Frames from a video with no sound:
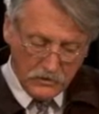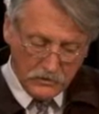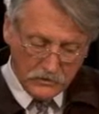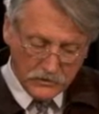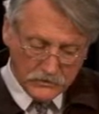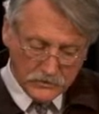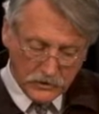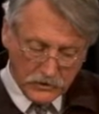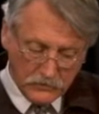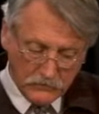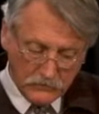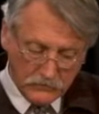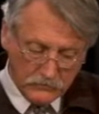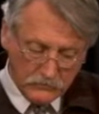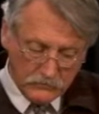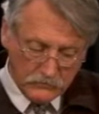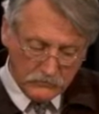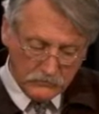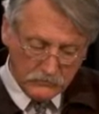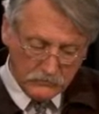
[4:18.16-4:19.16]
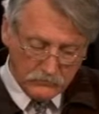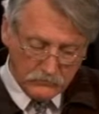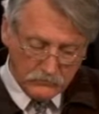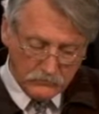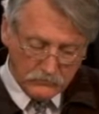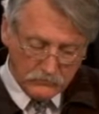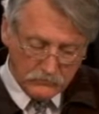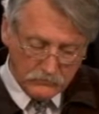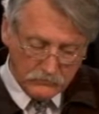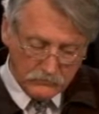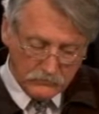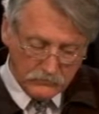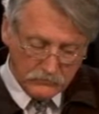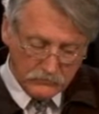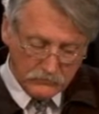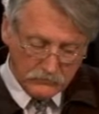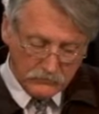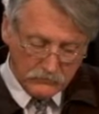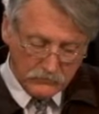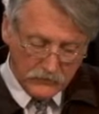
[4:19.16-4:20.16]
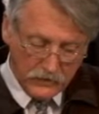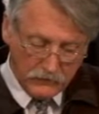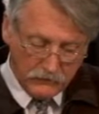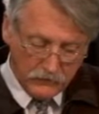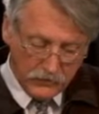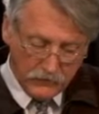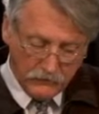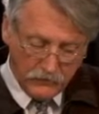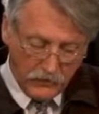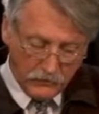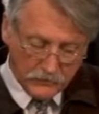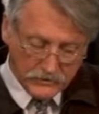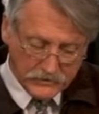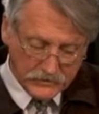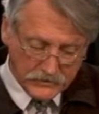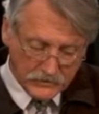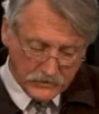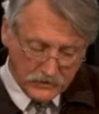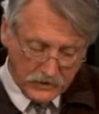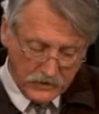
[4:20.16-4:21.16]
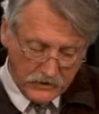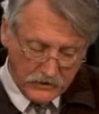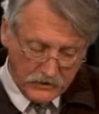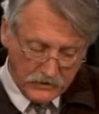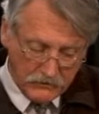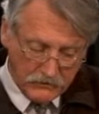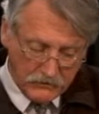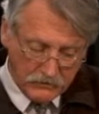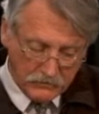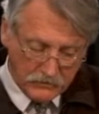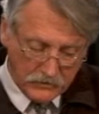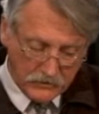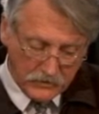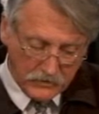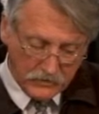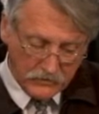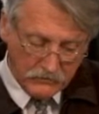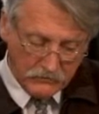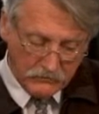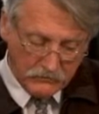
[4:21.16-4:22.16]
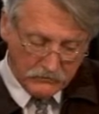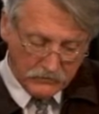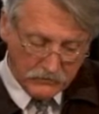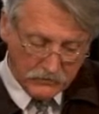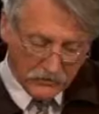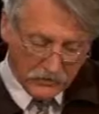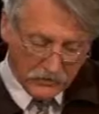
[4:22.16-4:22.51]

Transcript: So, if I was to say that the